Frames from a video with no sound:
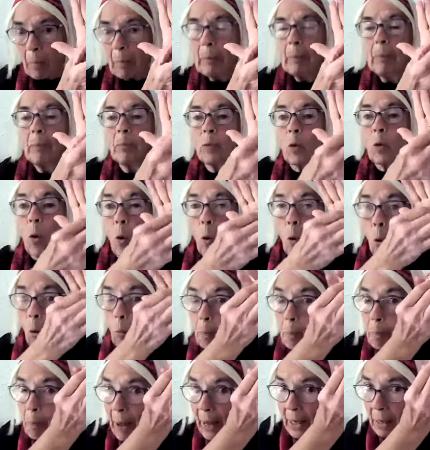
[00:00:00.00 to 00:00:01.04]
or
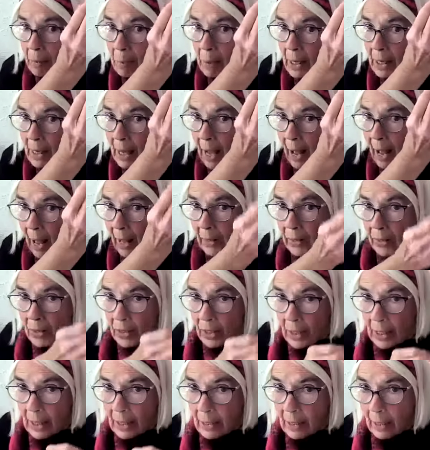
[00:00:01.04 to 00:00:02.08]
maybe underneath
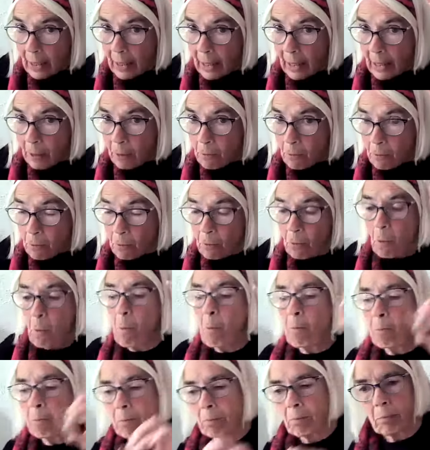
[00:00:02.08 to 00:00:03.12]
a leaf.
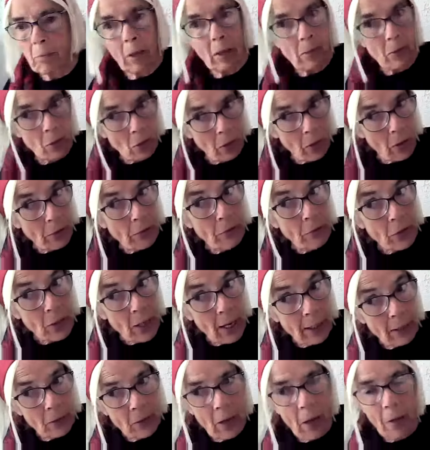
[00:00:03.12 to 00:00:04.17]
There's a lot of snails
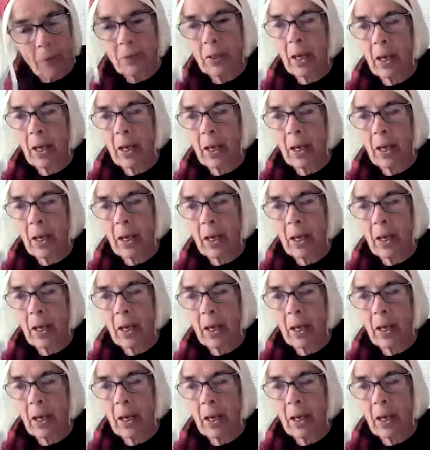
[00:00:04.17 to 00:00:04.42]
out there.